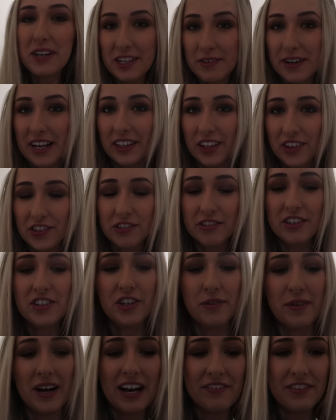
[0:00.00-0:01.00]
anyway, long story
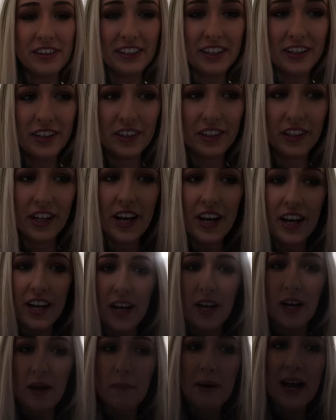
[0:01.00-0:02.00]
short, we're having a little
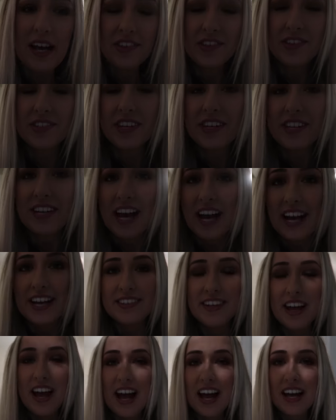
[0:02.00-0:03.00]
pasta
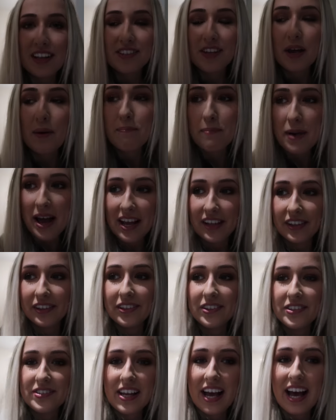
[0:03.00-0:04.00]
night at
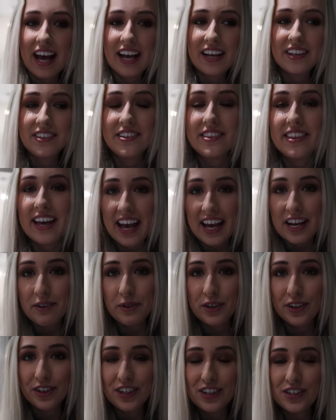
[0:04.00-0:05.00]
Mel's and then
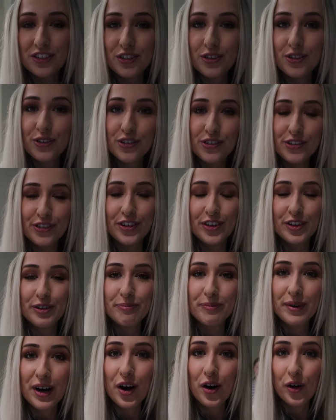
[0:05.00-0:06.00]
we're gonna do
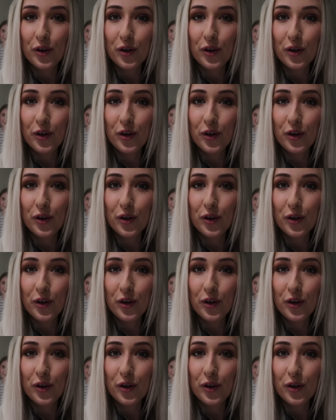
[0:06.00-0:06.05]
some